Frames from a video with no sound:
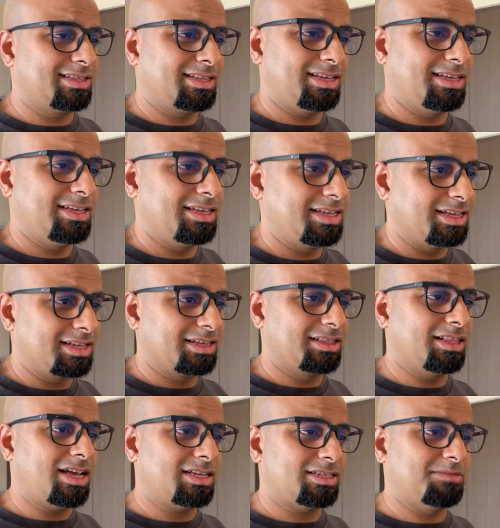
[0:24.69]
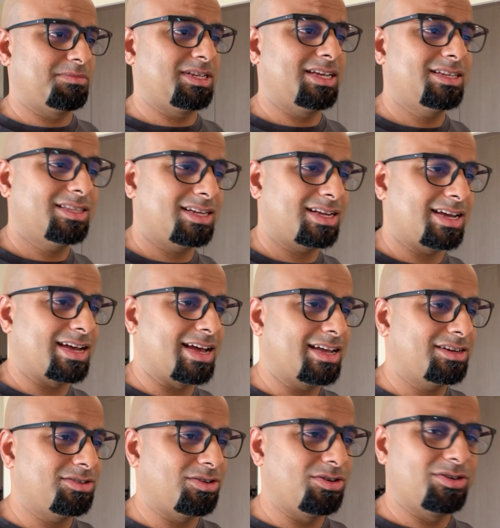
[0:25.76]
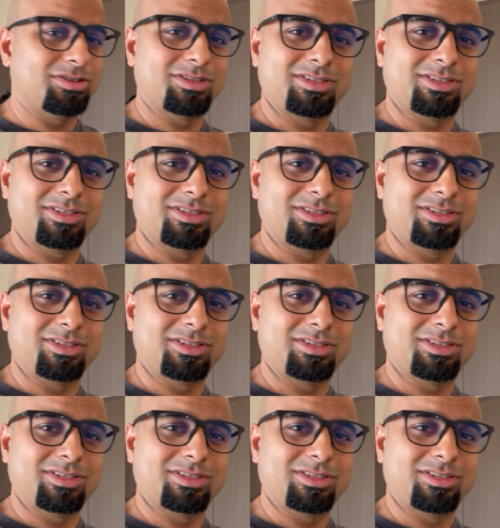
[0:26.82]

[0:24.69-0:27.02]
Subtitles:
the last update that I had on